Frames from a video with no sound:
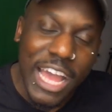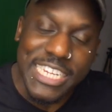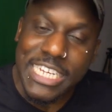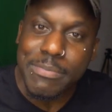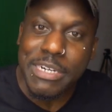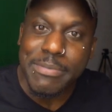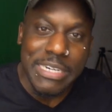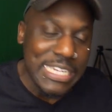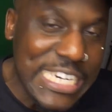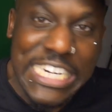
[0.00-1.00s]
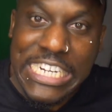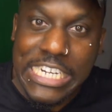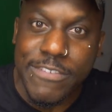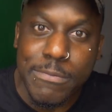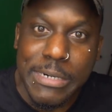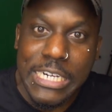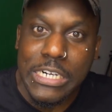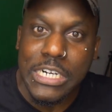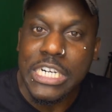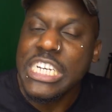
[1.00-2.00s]
I did it my best. I gave it my
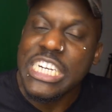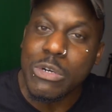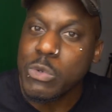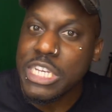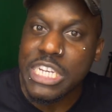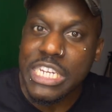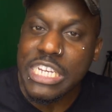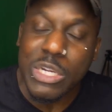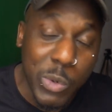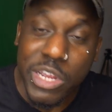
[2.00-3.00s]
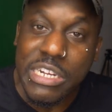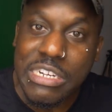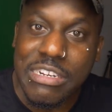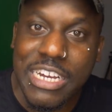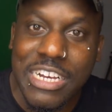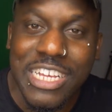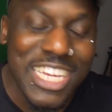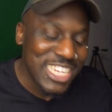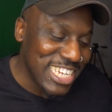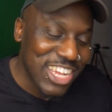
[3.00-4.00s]
all, and we in here. We're here now.
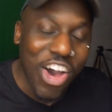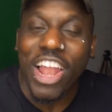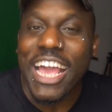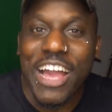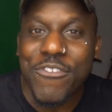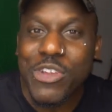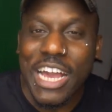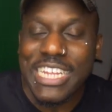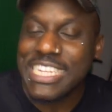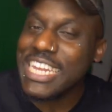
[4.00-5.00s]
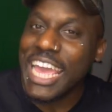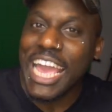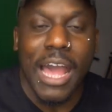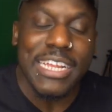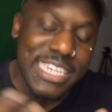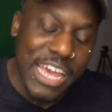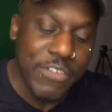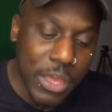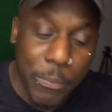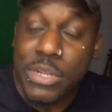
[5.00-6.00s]
So that's all I got for you guys today. I
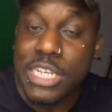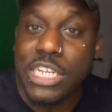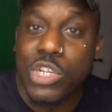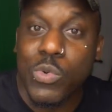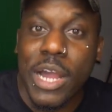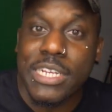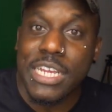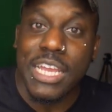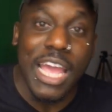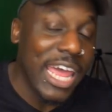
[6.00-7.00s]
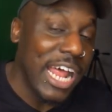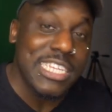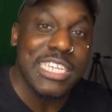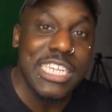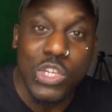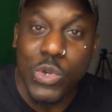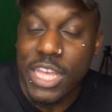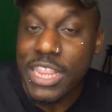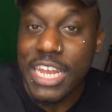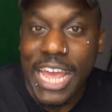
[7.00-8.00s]
definitely appreciate you watching, and I'll see you
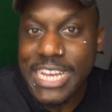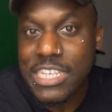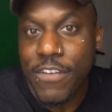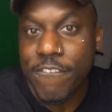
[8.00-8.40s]
in the next